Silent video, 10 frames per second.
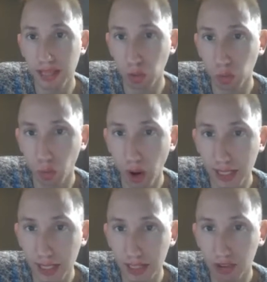you
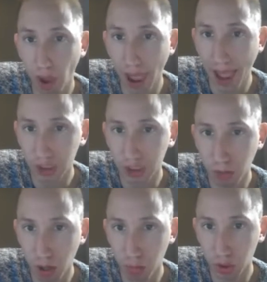right into
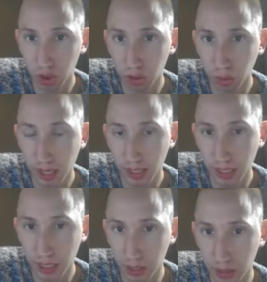Ashmont, which is right
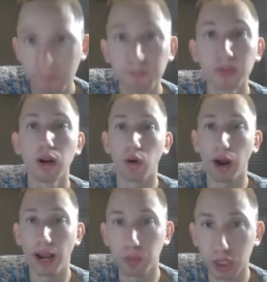here,
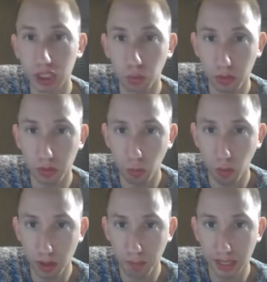right, which is
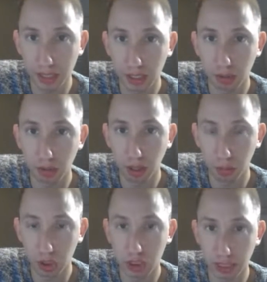one of the bigger,
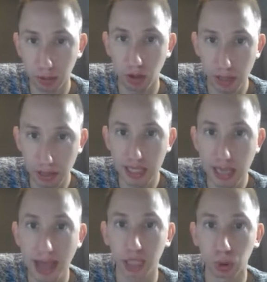which is like
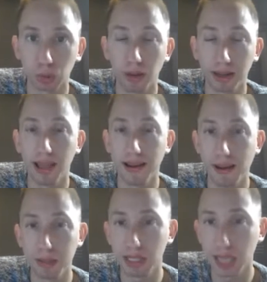the actual red line
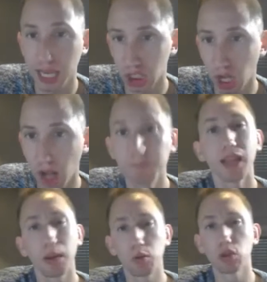MBTA stop.
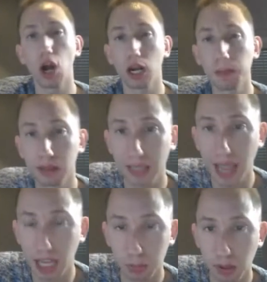And we'll talk about the
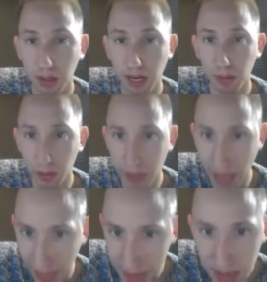Ashmont neighborhood
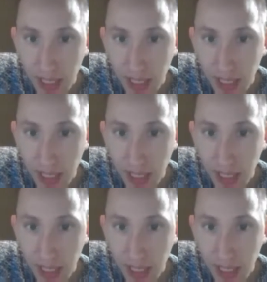next.